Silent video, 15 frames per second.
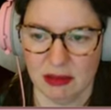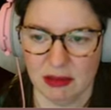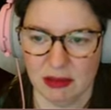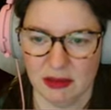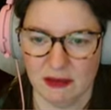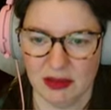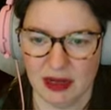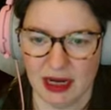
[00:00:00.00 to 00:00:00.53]

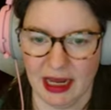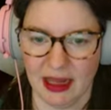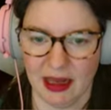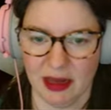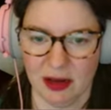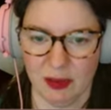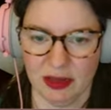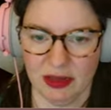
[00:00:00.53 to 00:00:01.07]
of the
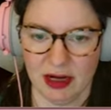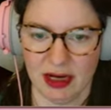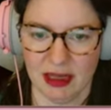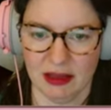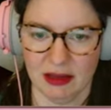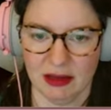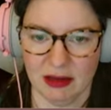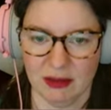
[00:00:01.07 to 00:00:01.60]
lighter with like
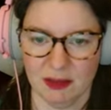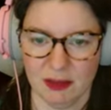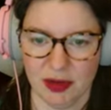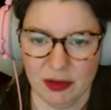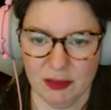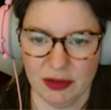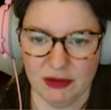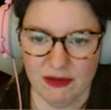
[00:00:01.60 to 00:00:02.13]
the
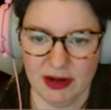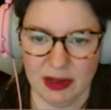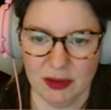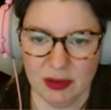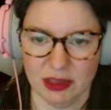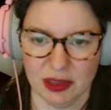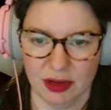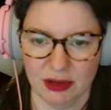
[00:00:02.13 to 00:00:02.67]
purple
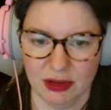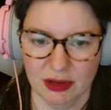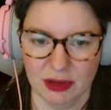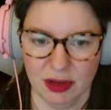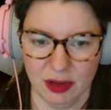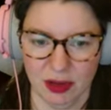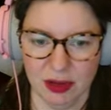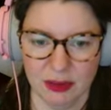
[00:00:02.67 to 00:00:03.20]
flowers on
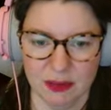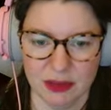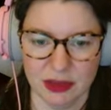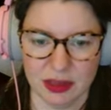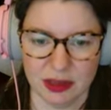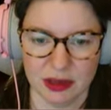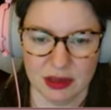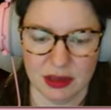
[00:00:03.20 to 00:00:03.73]

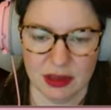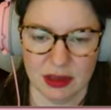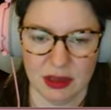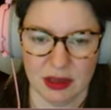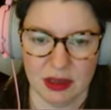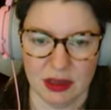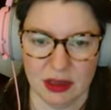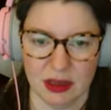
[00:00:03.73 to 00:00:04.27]
homes.
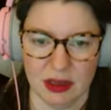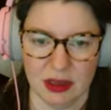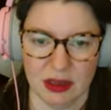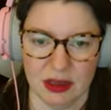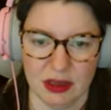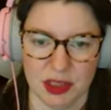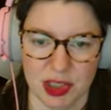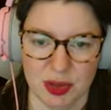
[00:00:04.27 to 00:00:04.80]

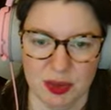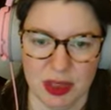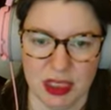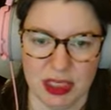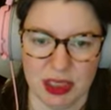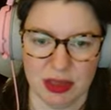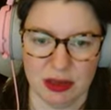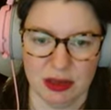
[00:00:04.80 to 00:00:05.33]
Do we
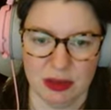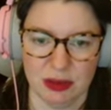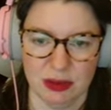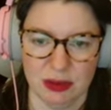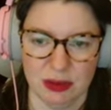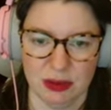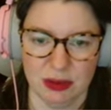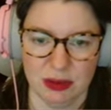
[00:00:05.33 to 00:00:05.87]

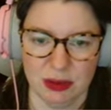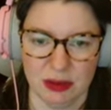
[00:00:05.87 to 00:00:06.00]
do?